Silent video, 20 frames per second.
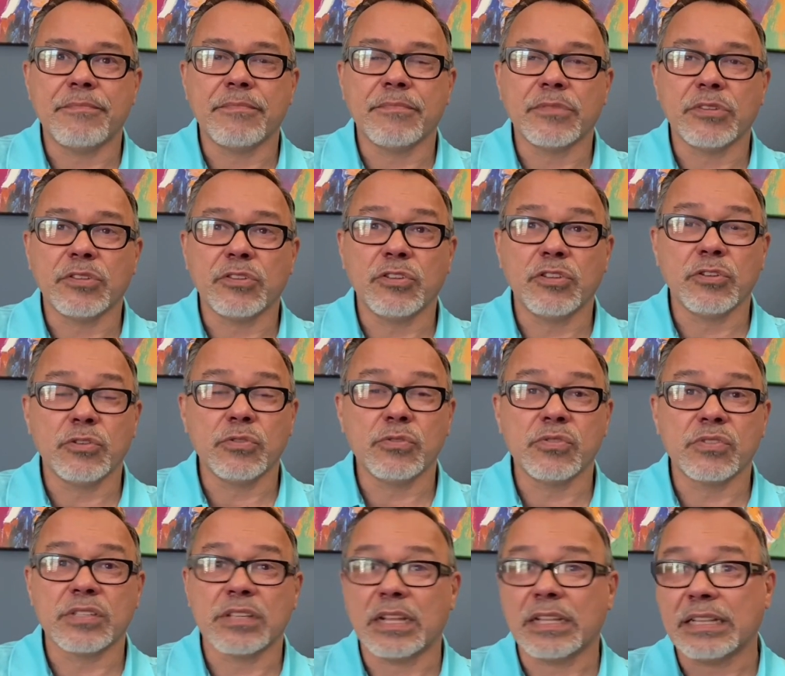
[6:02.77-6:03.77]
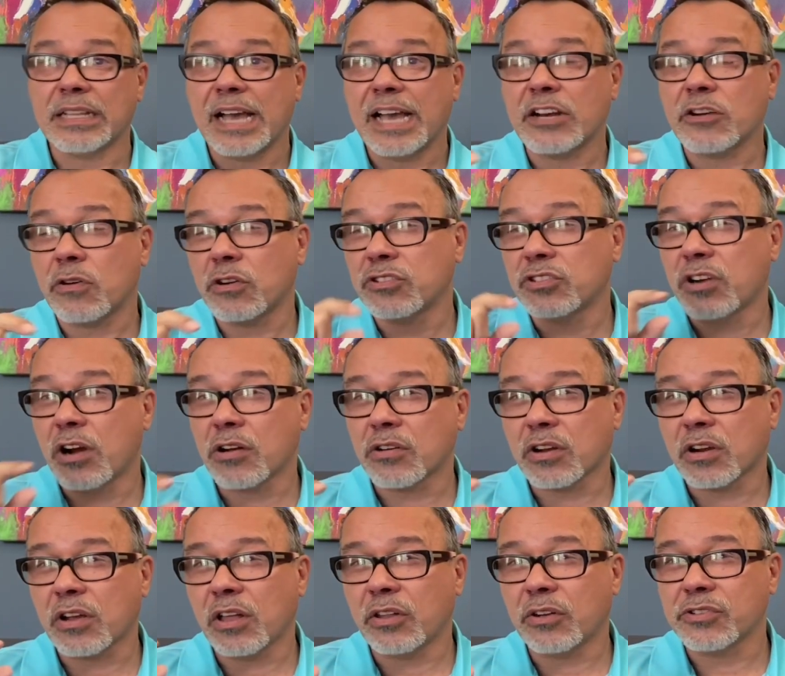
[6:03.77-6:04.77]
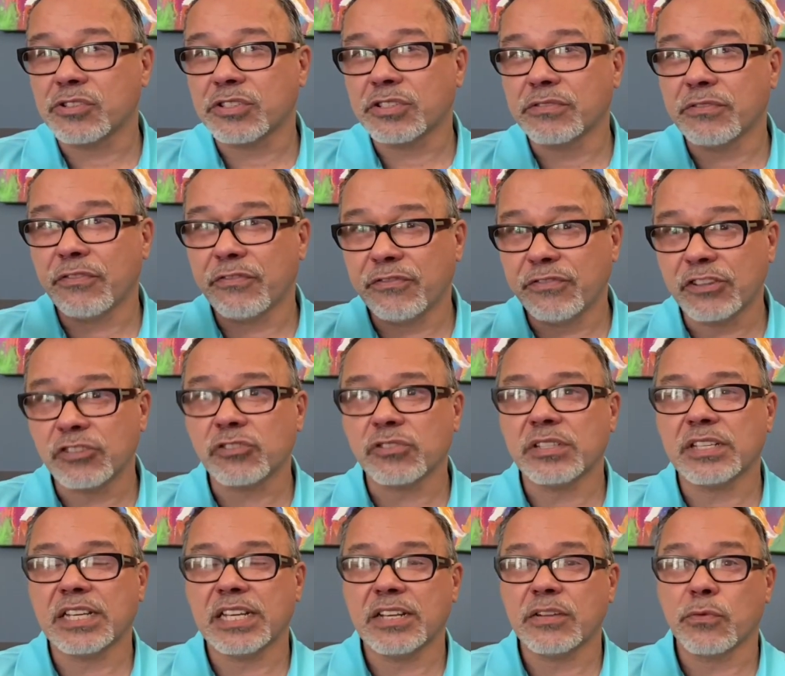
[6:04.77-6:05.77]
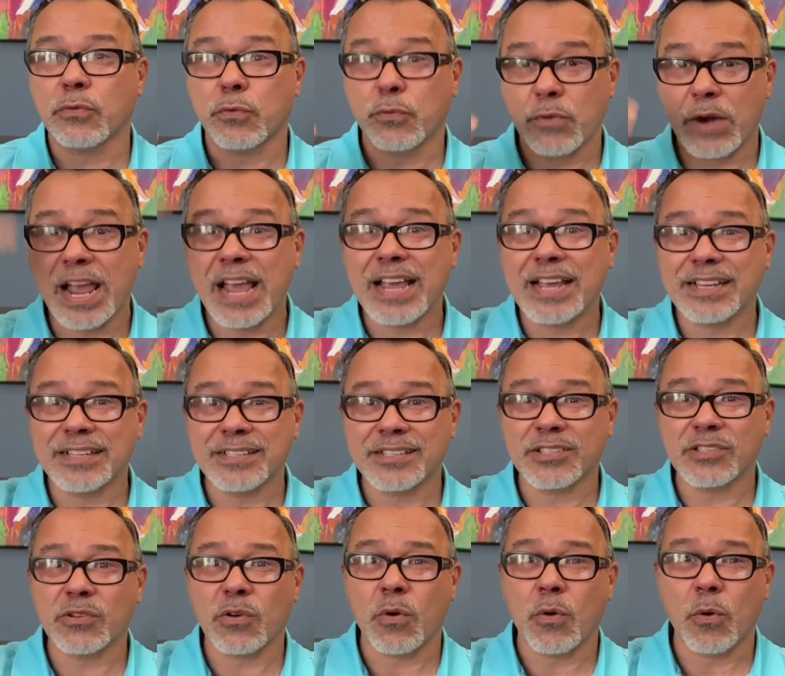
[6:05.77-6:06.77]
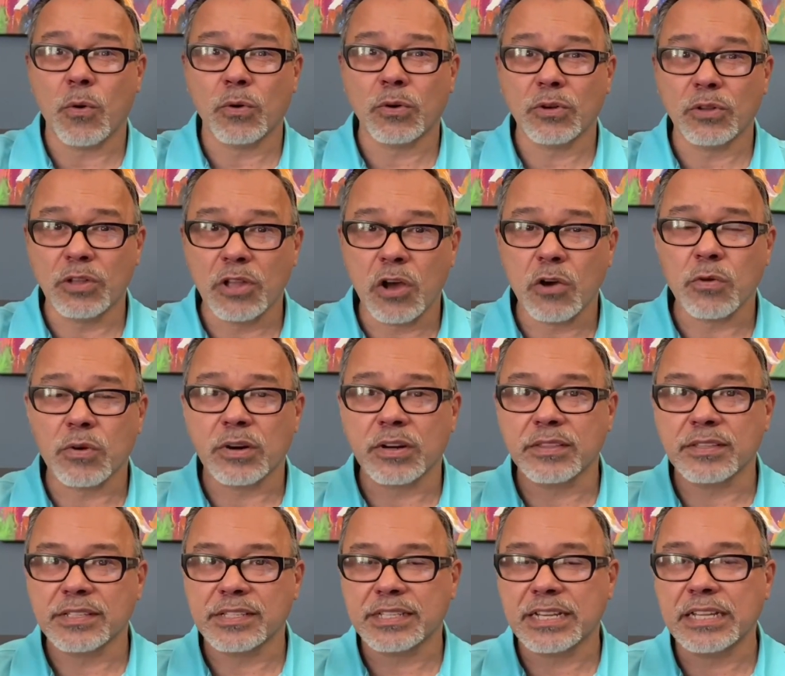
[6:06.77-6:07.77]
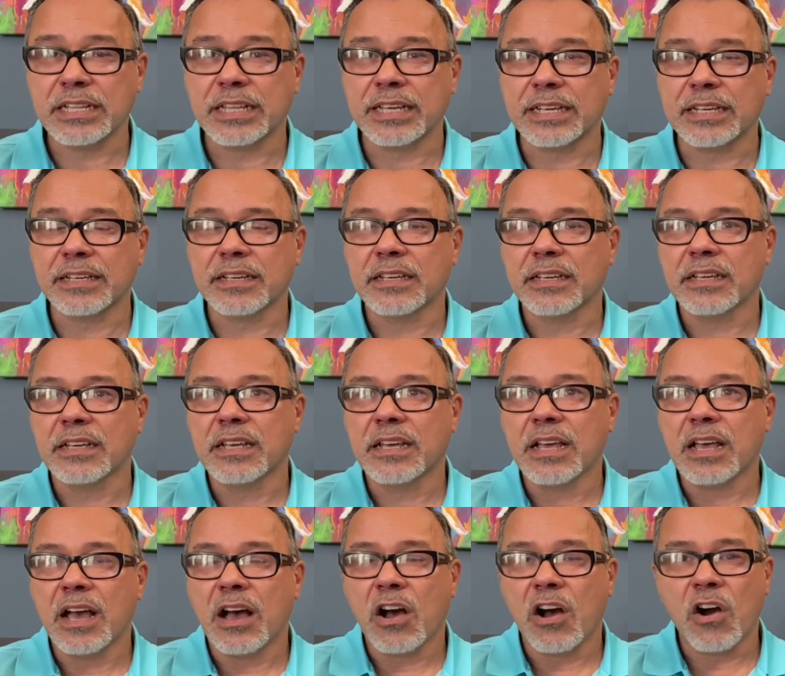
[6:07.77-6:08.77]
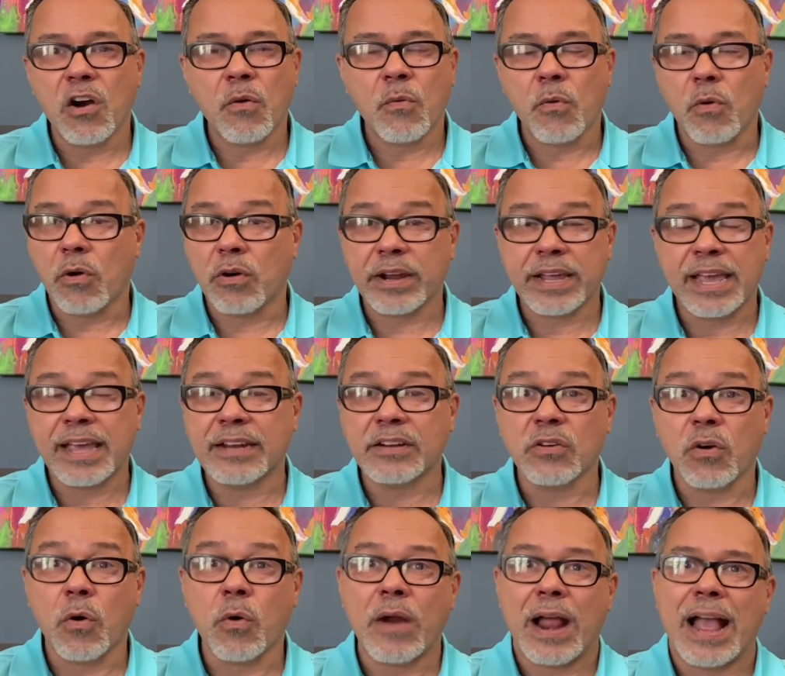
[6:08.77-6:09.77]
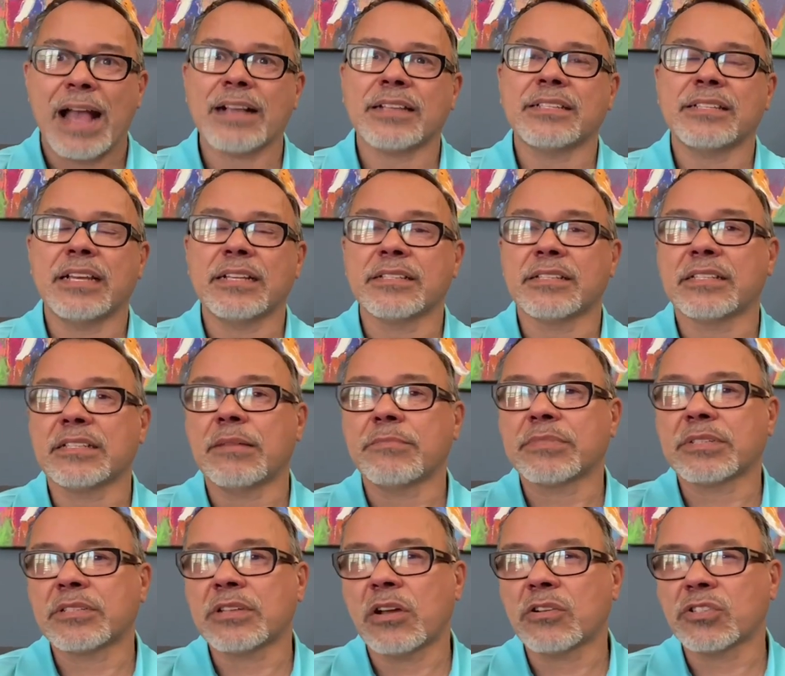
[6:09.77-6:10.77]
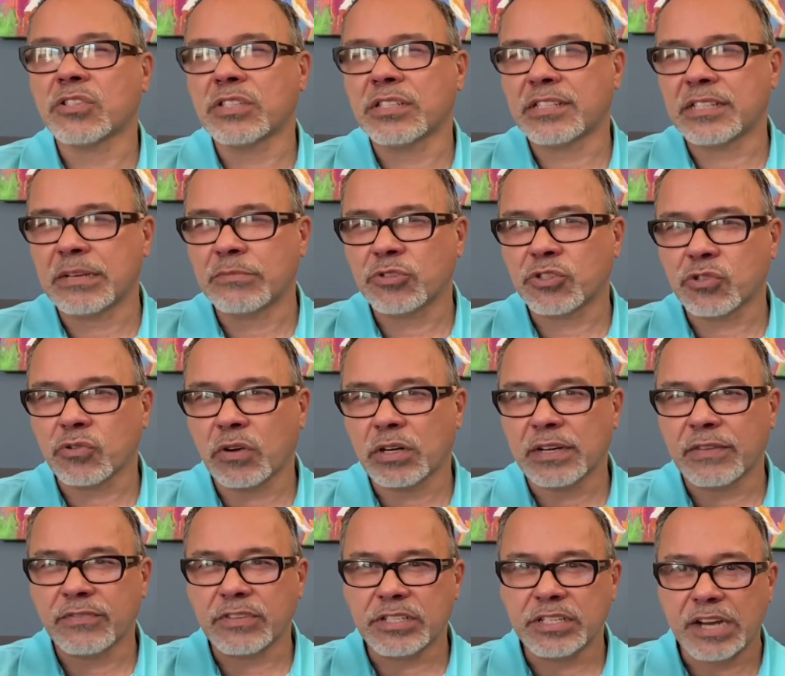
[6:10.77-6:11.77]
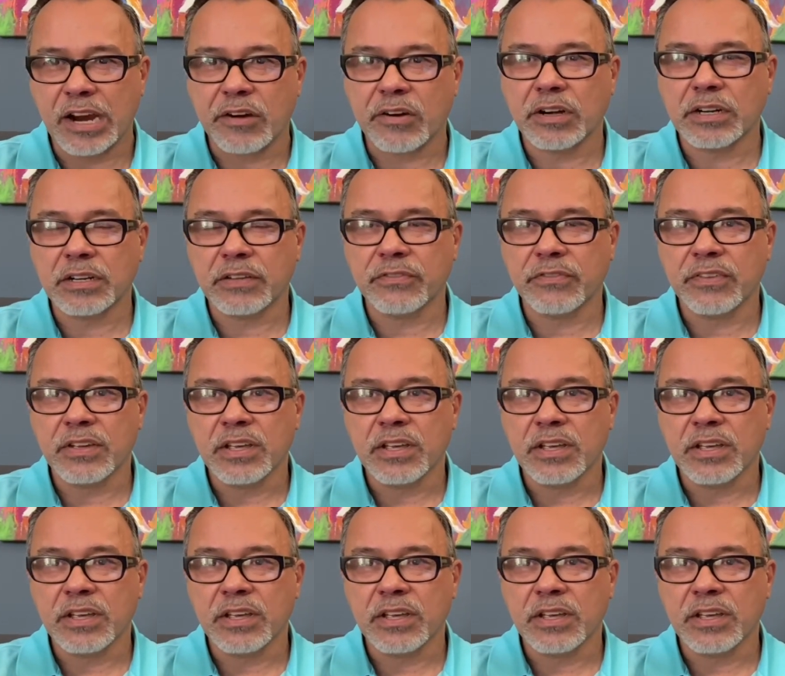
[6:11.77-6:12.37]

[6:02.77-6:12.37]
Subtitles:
use lighter or darker colors to visually raise or lower the ceiling, or accent some sort of decorative